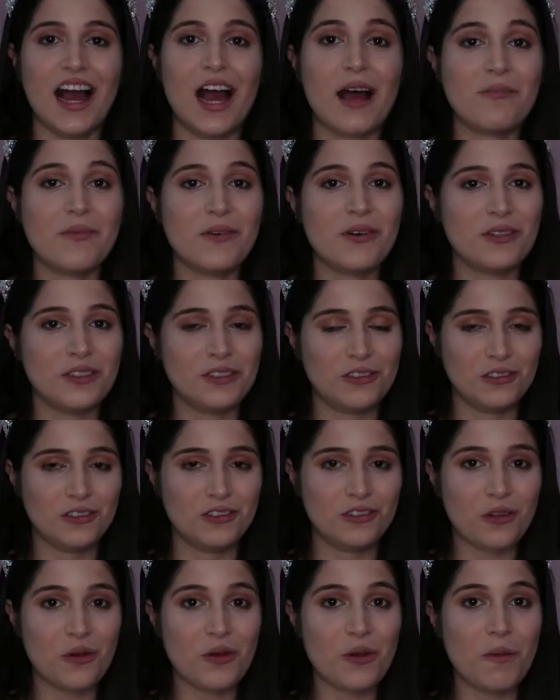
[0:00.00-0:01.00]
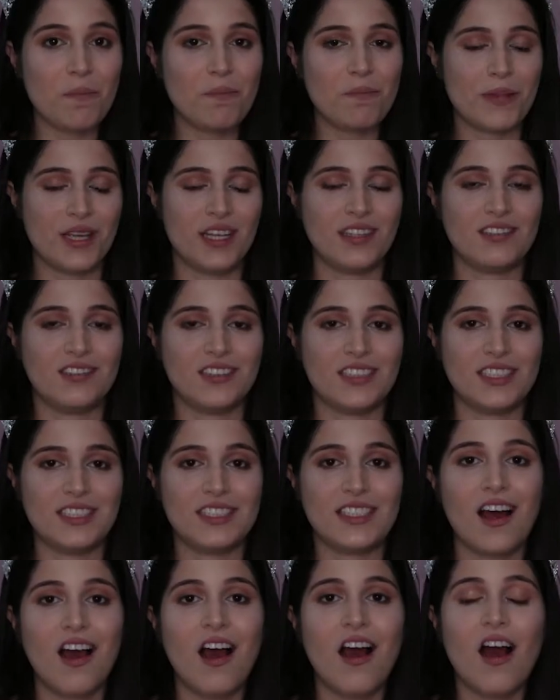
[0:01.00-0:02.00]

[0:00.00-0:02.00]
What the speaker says: I'm going to show you pictures